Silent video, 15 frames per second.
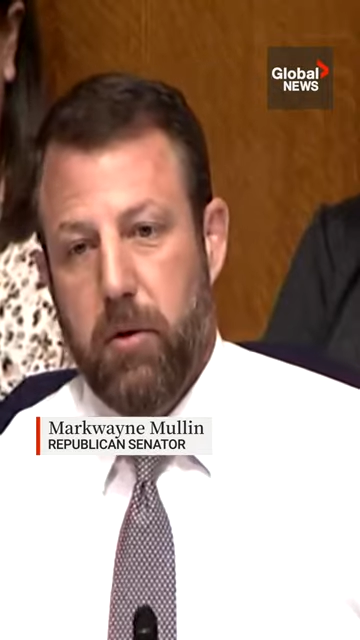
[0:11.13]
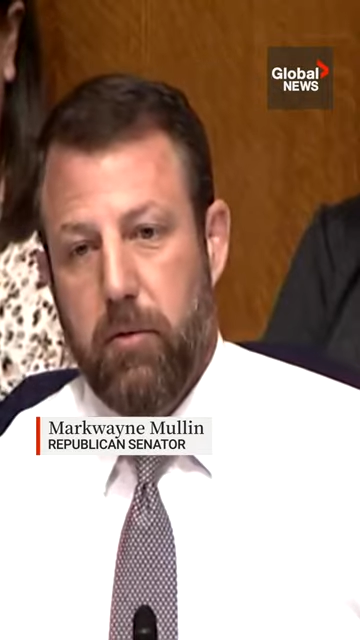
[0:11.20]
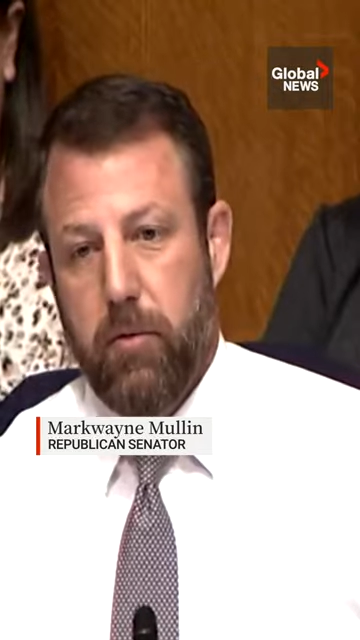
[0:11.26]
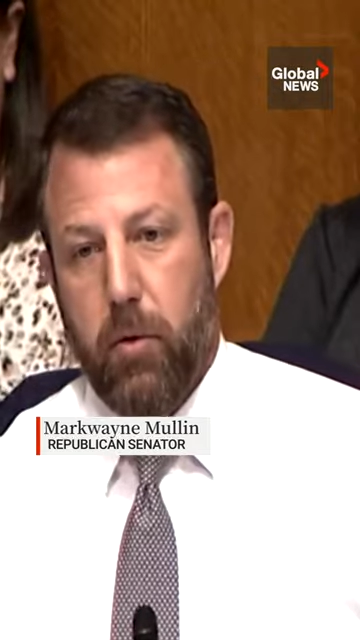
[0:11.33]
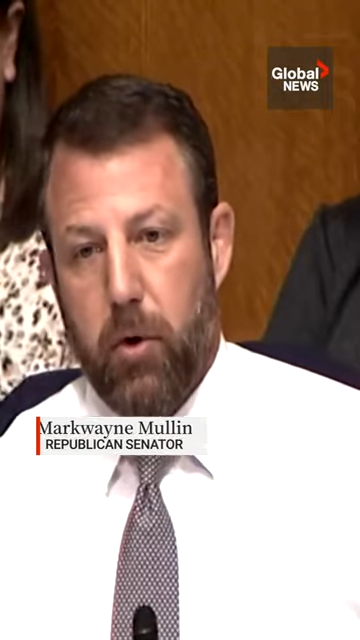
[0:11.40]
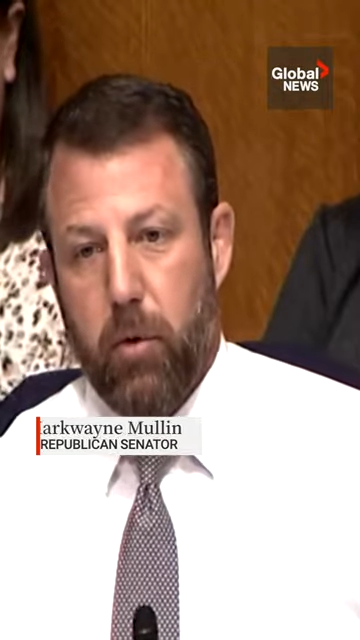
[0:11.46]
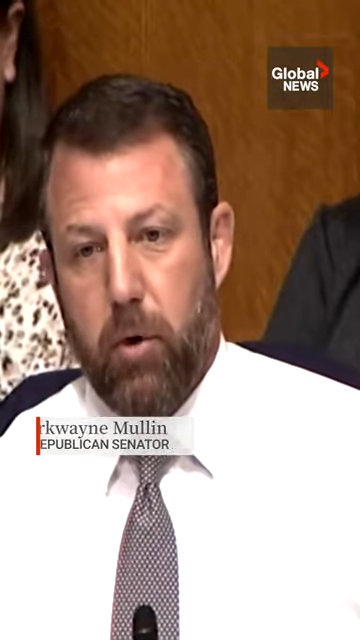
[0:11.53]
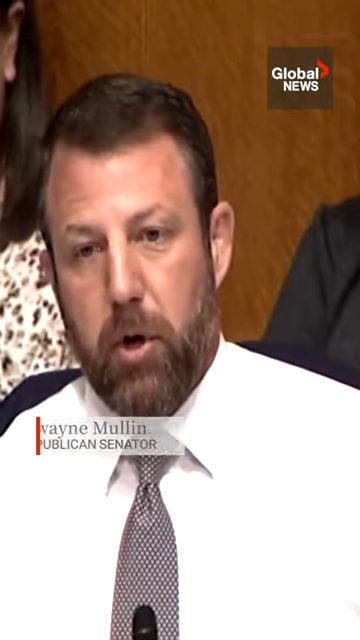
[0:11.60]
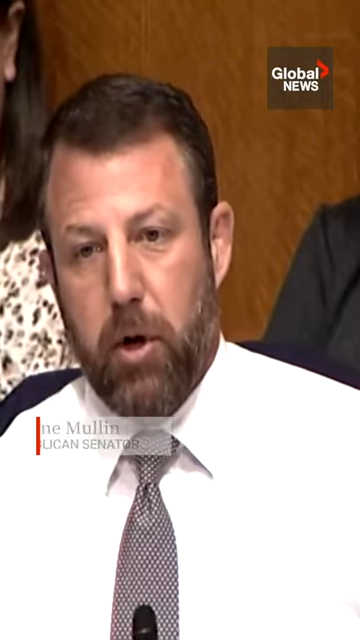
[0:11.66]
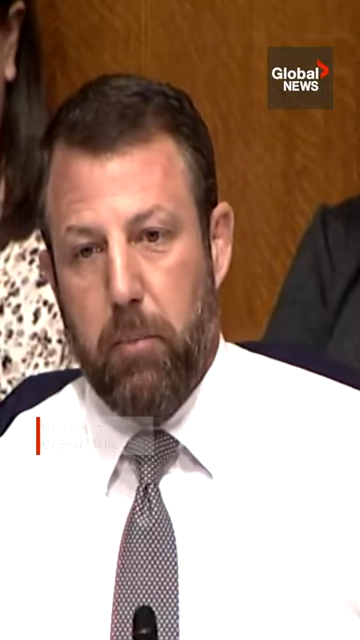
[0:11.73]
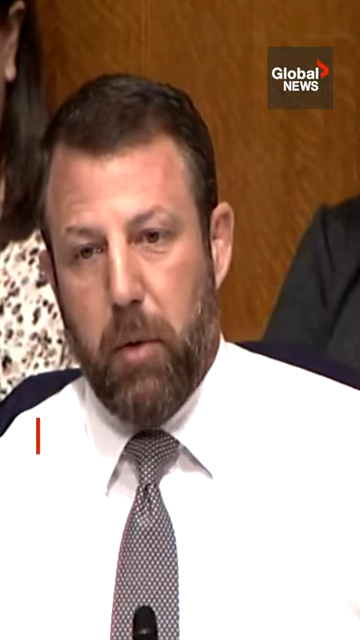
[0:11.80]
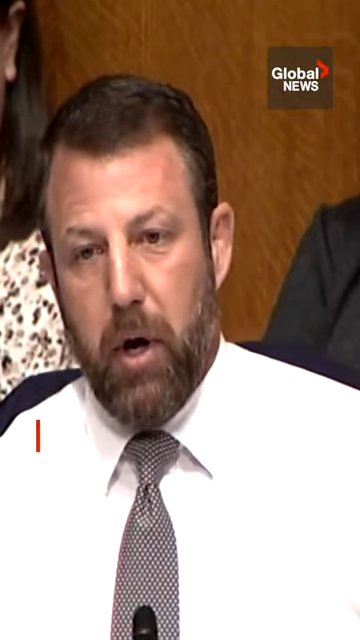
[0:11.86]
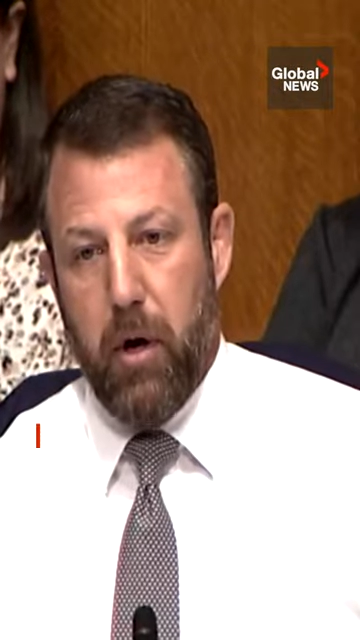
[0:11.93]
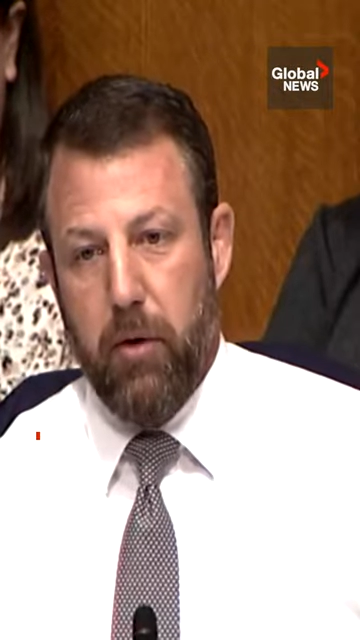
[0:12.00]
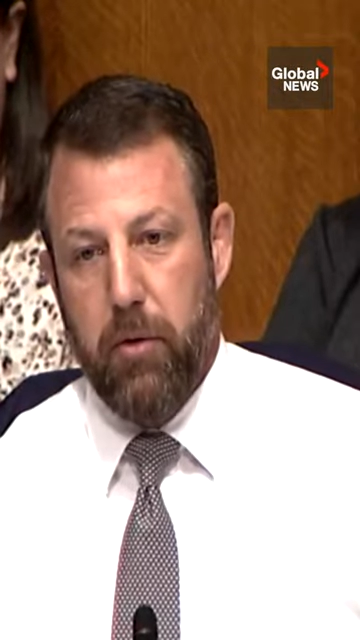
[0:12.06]
If you want to run your
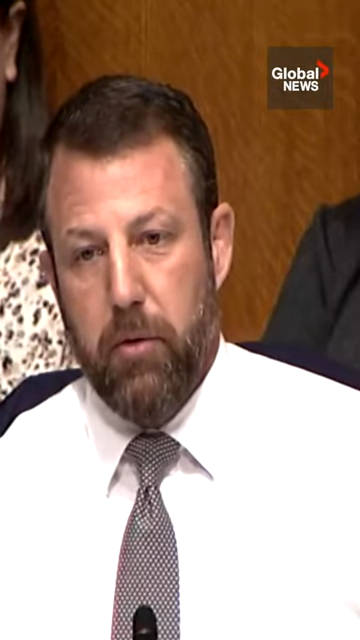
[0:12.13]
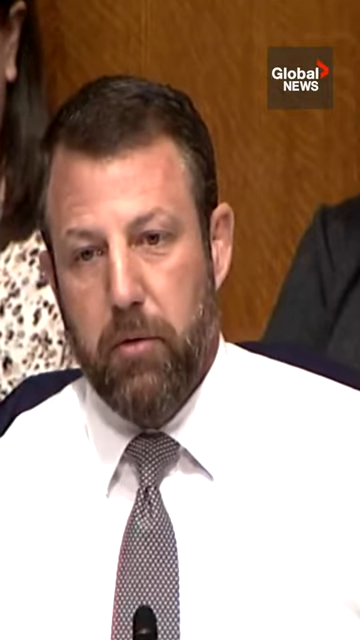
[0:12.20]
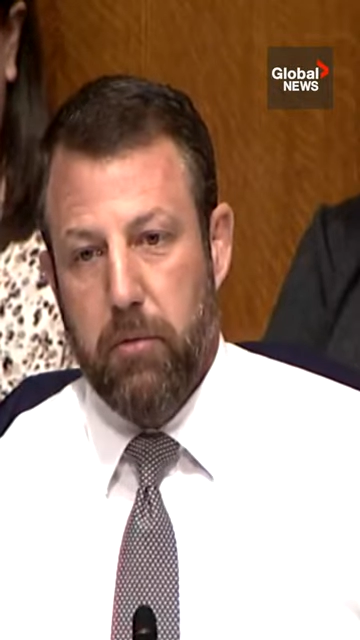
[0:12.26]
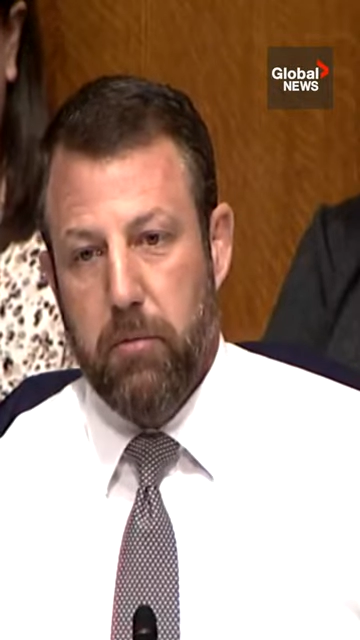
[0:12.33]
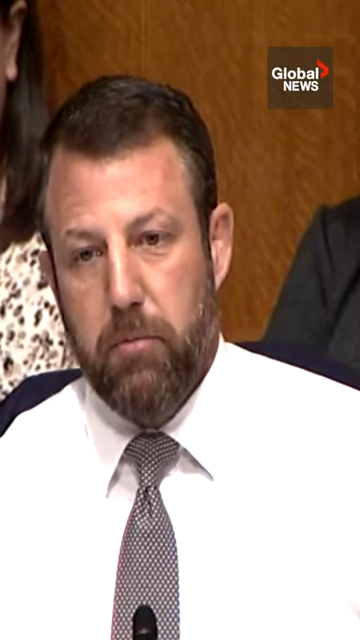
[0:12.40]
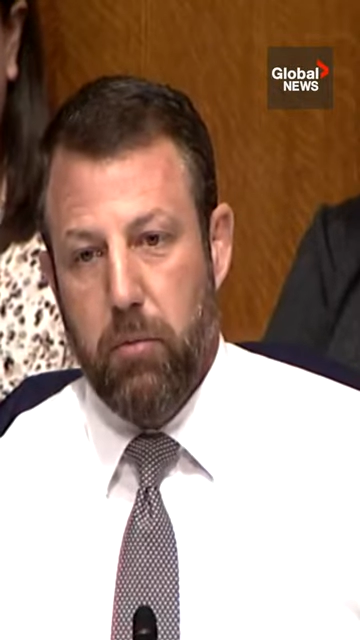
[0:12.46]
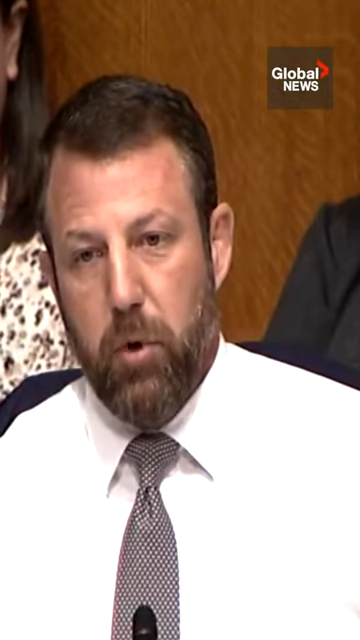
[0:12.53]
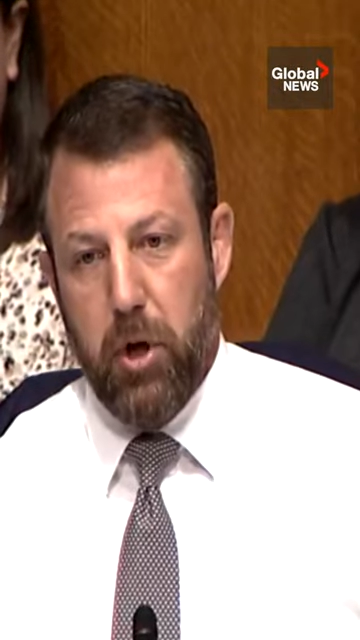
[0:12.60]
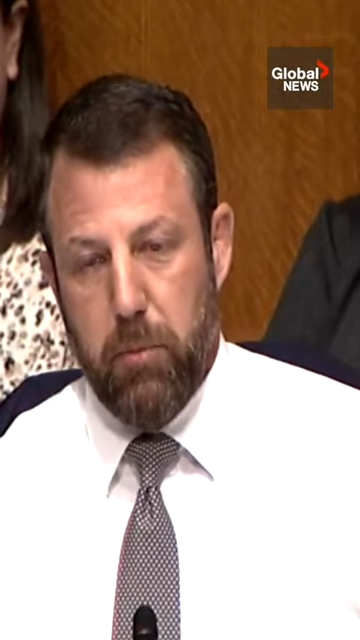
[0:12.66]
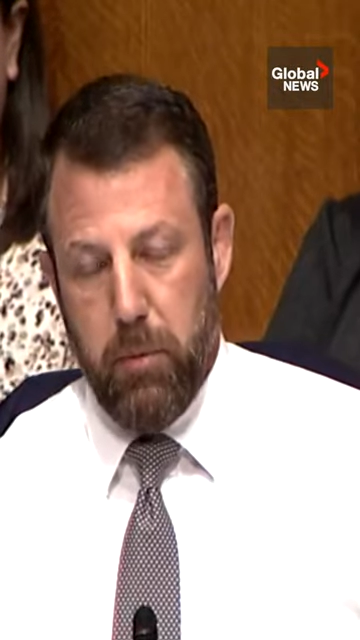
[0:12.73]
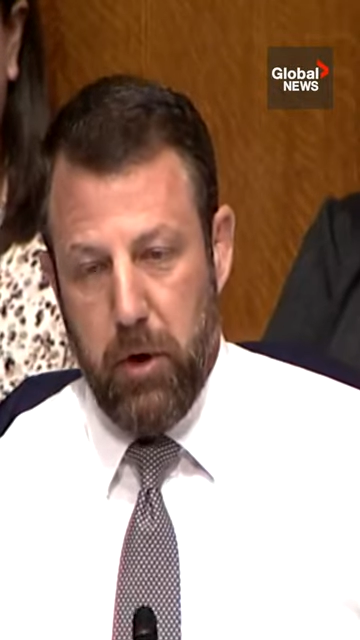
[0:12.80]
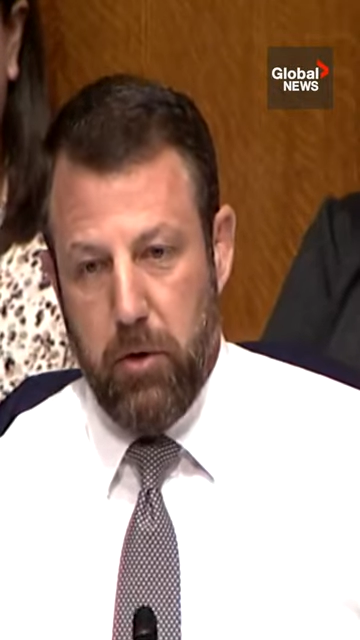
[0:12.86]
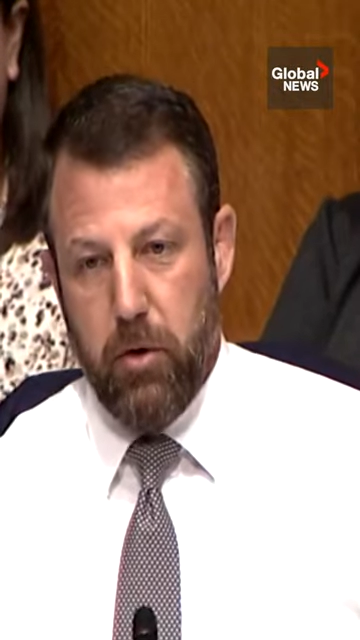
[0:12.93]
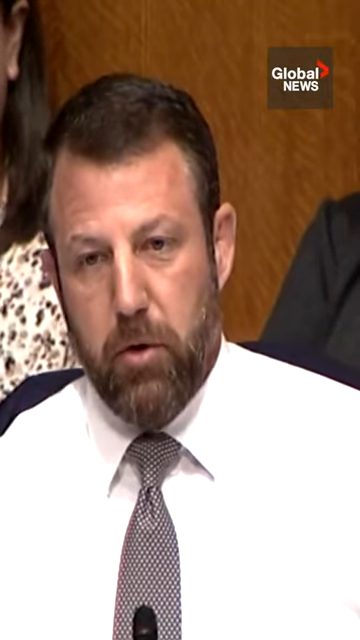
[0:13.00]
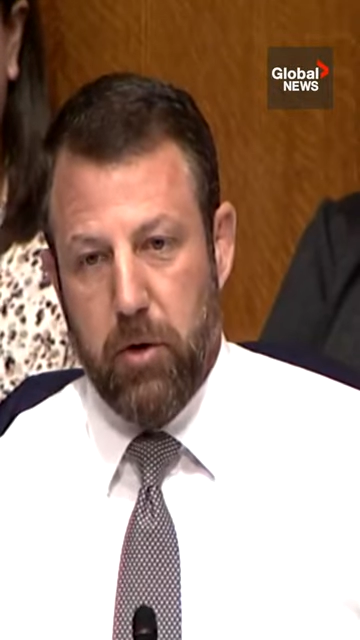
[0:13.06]
mouth, we can be two